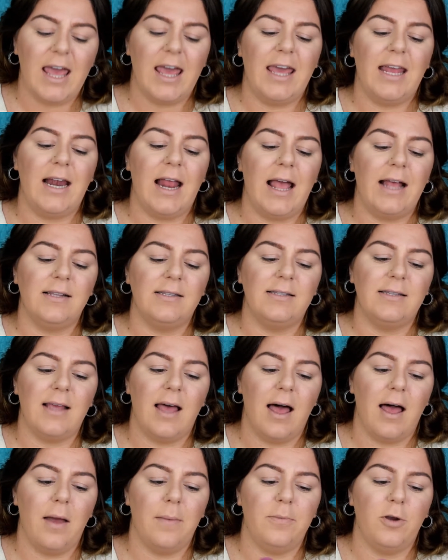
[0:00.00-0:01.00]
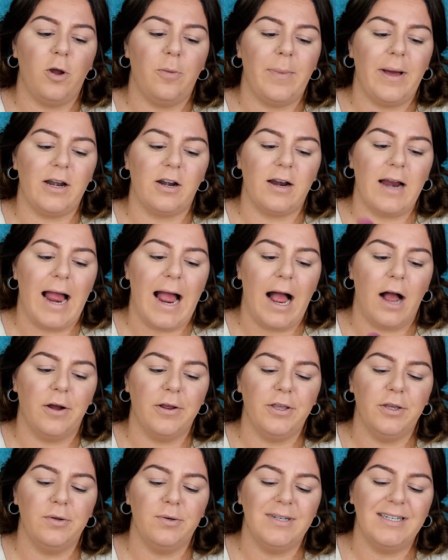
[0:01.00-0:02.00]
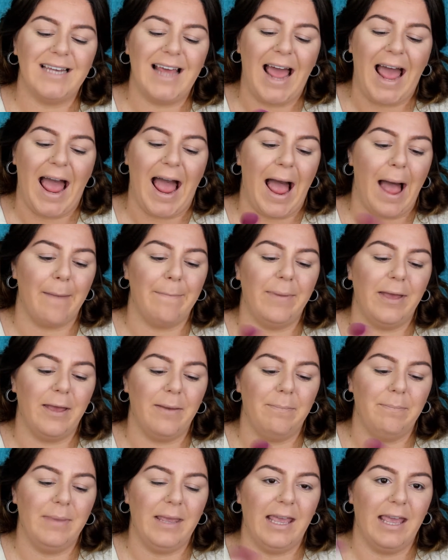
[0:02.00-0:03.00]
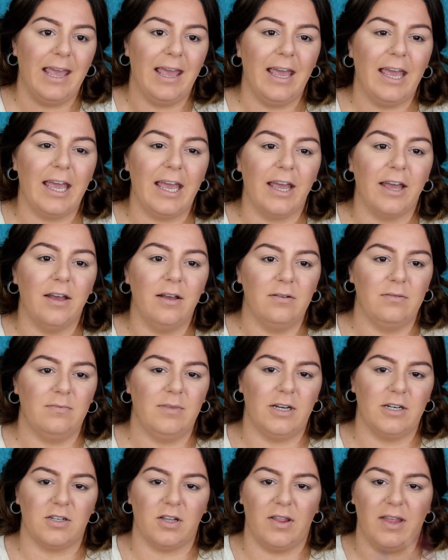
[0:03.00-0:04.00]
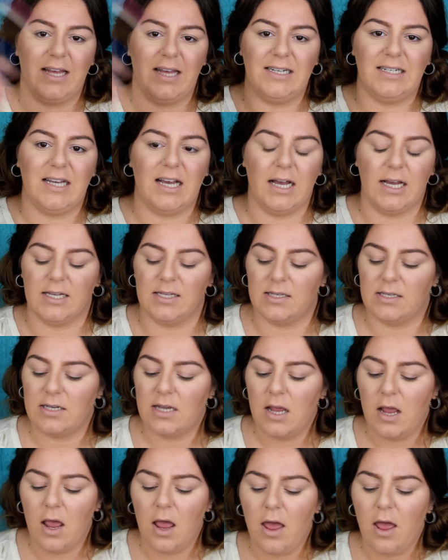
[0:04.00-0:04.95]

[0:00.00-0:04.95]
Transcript: It ends up, no matter how you tap it, being, there's all that dust,